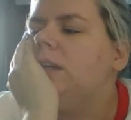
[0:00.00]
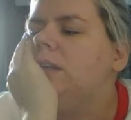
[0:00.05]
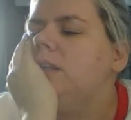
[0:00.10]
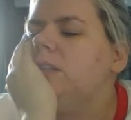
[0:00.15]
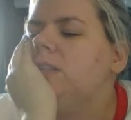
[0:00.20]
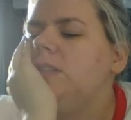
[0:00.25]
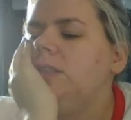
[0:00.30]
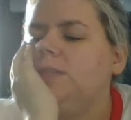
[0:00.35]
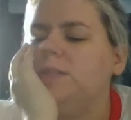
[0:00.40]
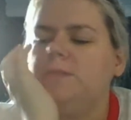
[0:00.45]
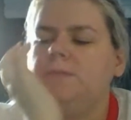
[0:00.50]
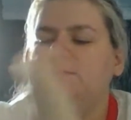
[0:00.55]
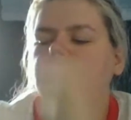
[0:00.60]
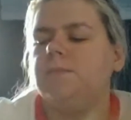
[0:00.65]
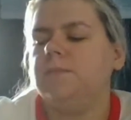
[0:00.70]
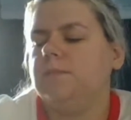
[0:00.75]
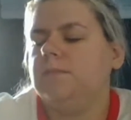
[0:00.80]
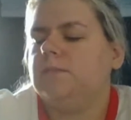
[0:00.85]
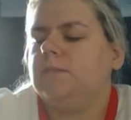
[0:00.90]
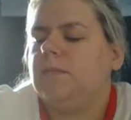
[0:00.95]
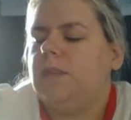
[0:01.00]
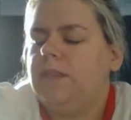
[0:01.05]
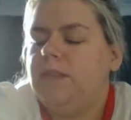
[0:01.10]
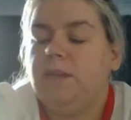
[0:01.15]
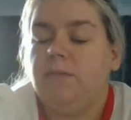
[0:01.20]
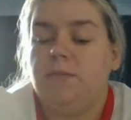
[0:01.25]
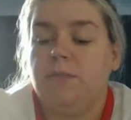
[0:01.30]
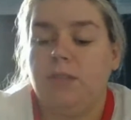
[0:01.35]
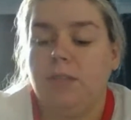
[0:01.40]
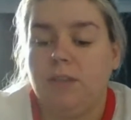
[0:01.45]
So, I think
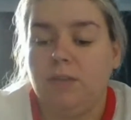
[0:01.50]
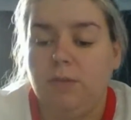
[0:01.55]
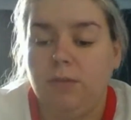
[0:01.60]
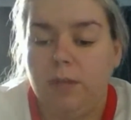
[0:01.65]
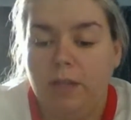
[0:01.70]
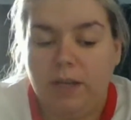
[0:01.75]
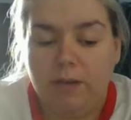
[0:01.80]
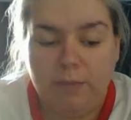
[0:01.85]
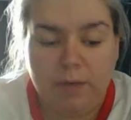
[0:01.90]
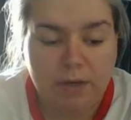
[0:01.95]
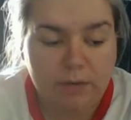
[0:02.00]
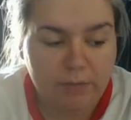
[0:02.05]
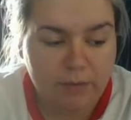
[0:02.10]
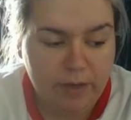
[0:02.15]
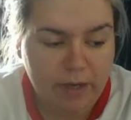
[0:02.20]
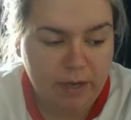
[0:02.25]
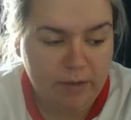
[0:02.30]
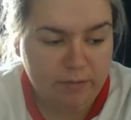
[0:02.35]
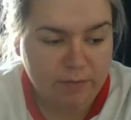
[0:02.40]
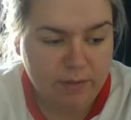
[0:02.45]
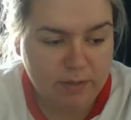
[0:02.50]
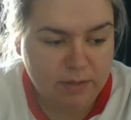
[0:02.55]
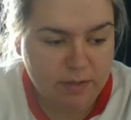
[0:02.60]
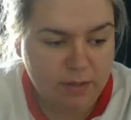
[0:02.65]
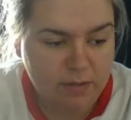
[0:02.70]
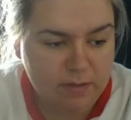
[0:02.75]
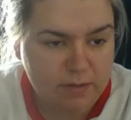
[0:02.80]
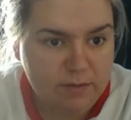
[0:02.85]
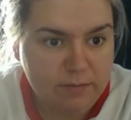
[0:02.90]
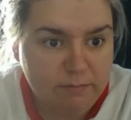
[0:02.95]
I'm just going to go live whenever I have these
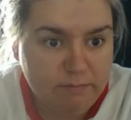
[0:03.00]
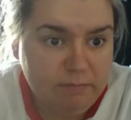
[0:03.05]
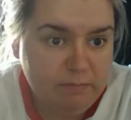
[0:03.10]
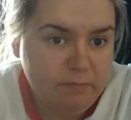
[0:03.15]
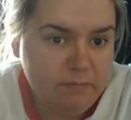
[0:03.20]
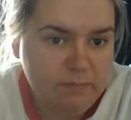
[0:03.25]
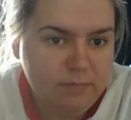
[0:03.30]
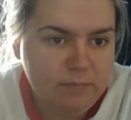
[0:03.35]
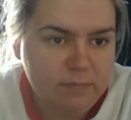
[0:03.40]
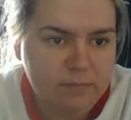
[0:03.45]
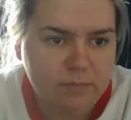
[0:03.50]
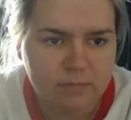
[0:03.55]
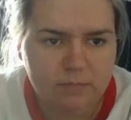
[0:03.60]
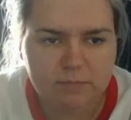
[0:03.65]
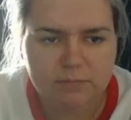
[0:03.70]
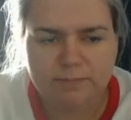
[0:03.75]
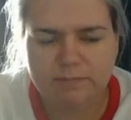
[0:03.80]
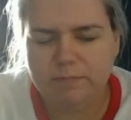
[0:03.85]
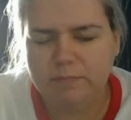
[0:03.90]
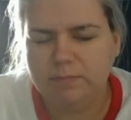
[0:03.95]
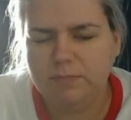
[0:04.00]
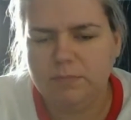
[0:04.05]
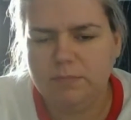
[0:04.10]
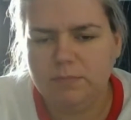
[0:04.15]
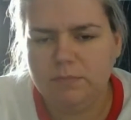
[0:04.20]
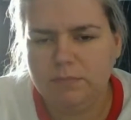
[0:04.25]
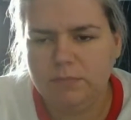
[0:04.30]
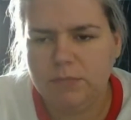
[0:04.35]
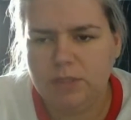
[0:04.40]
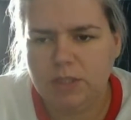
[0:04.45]
thoughts.
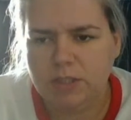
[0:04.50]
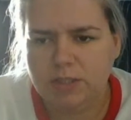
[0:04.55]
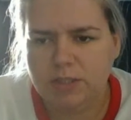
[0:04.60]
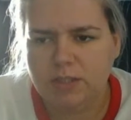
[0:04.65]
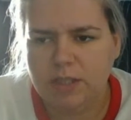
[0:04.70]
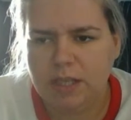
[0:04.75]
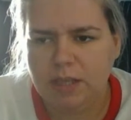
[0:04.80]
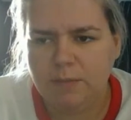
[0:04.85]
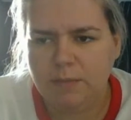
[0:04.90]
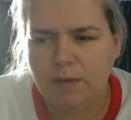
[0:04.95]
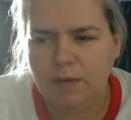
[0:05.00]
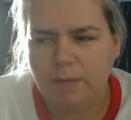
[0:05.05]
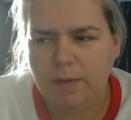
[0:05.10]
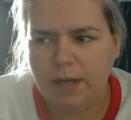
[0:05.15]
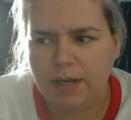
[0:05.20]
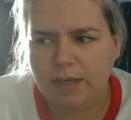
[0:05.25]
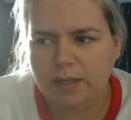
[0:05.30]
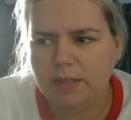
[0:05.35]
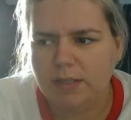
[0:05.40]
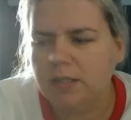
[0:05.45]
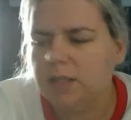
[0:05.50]
Just take them out of my head.